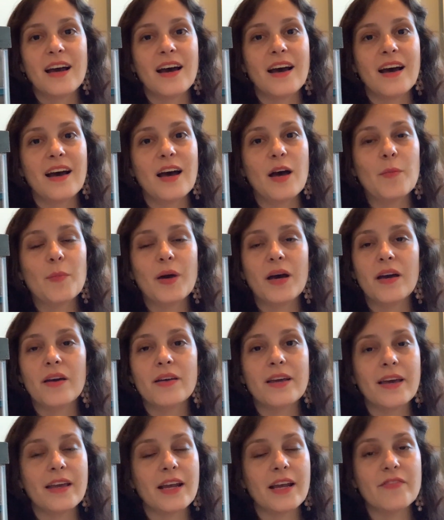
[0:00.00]
And
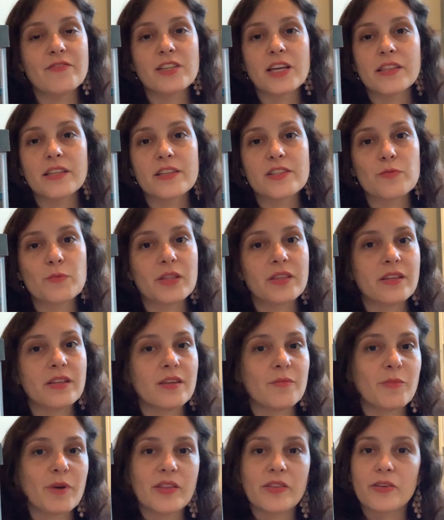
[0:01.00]
I've done this with
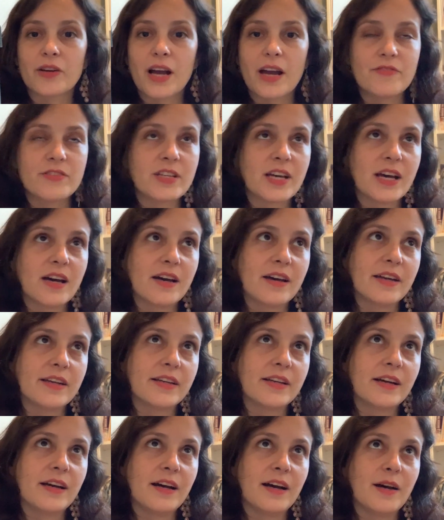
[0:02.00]
whether
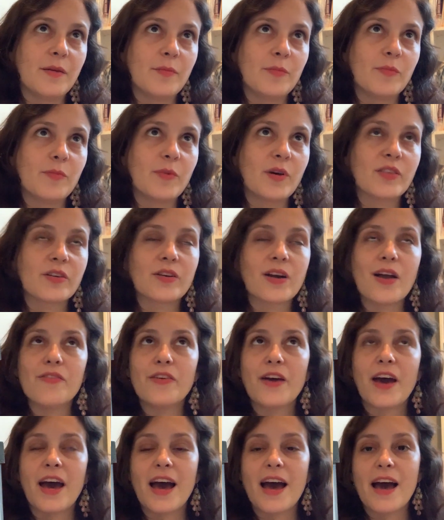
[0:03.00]
I've
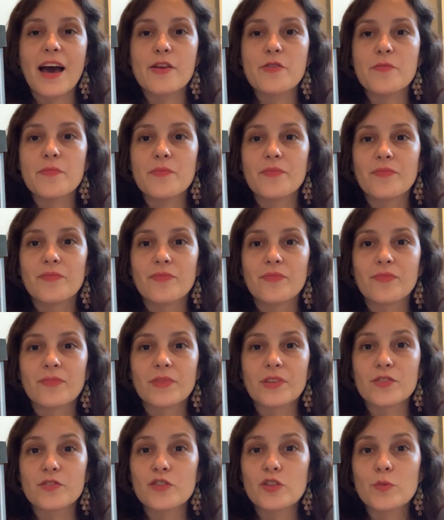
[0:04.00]
had
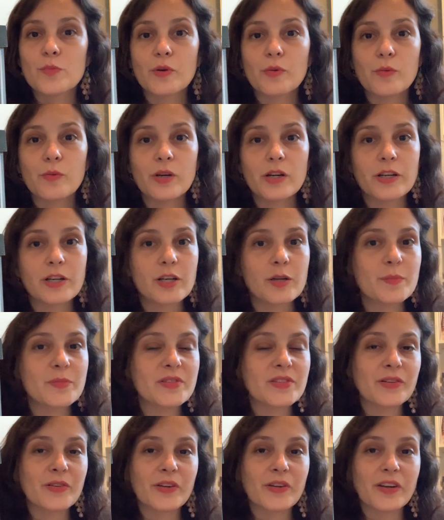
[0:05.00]
the super worms,
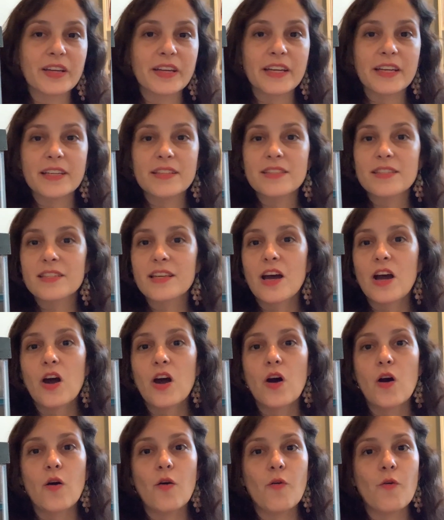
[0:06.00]
the crickets,
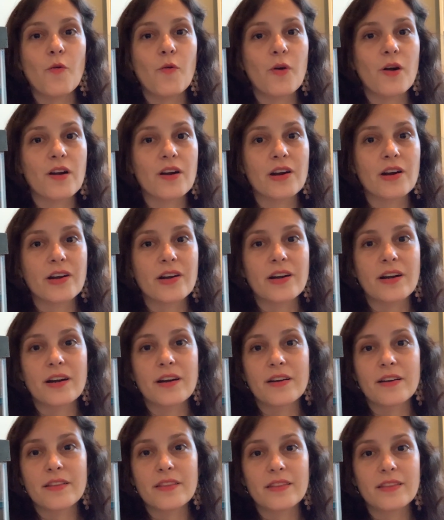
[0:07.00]

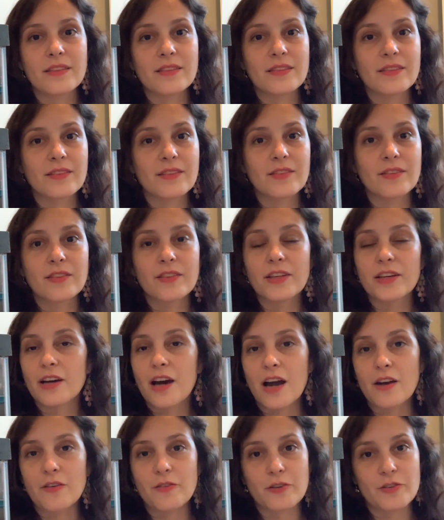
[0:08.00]
or the
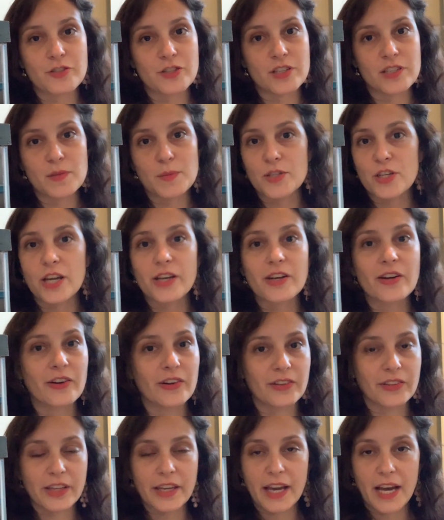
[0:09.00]
cockroaches, which I
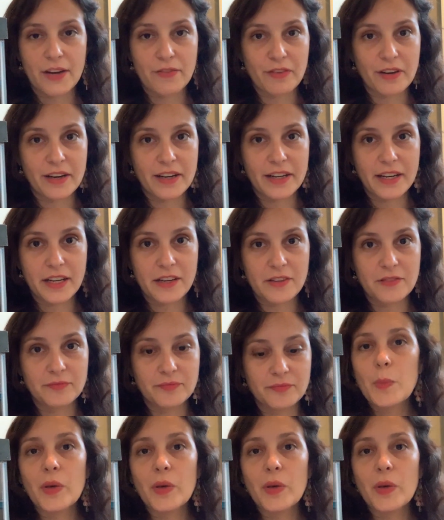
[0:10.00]
currently have right now.